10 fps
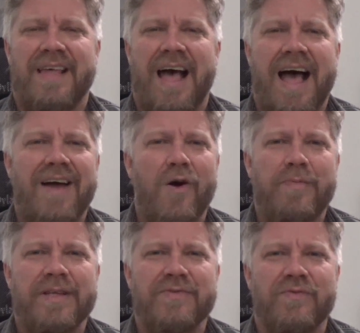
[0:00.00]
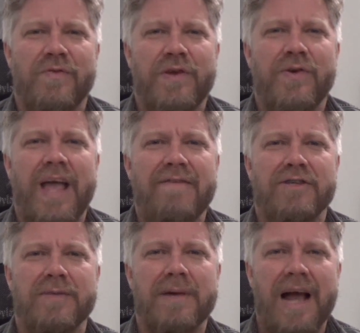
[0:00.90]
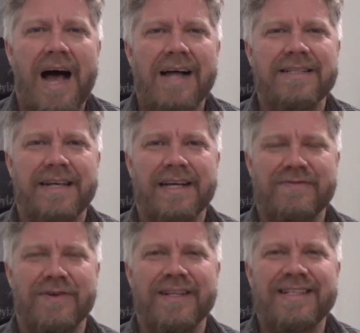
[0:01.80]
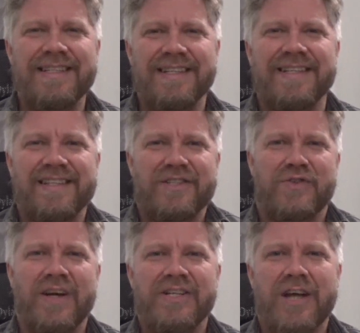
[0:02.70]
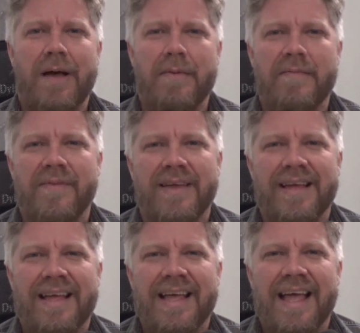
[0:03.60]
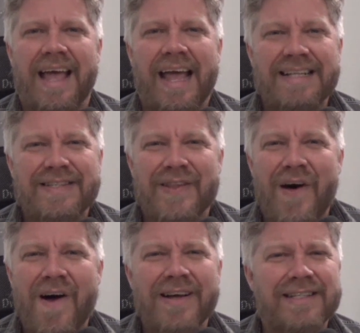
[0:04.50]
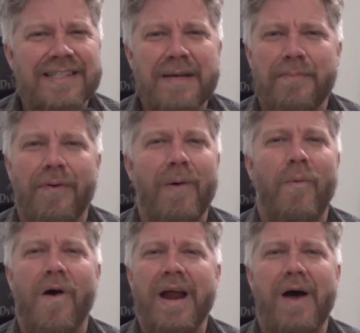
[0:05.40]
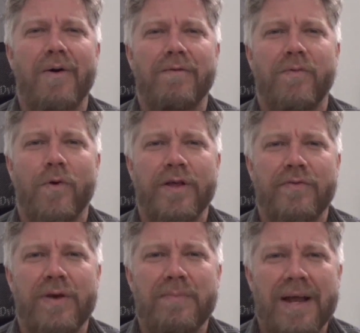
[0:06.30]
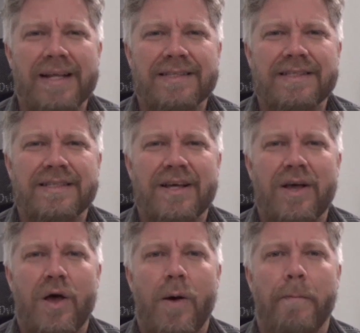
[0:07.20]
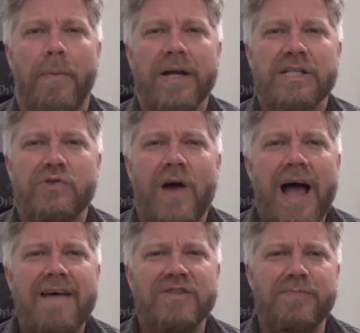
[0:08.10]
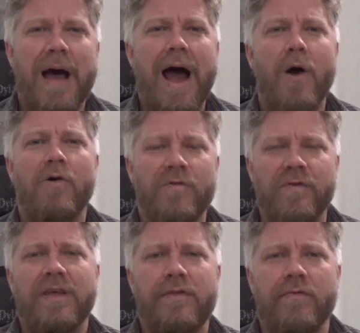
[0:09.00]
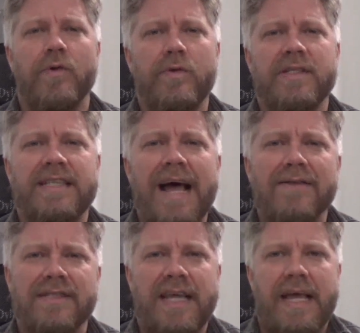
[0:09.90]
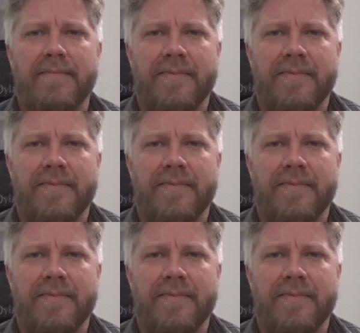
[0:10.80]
I hope this review gave you some context for listening to this strange album. It's long and simple at 1 hour and 43 minutes, but it drives powerfully through the soundscape.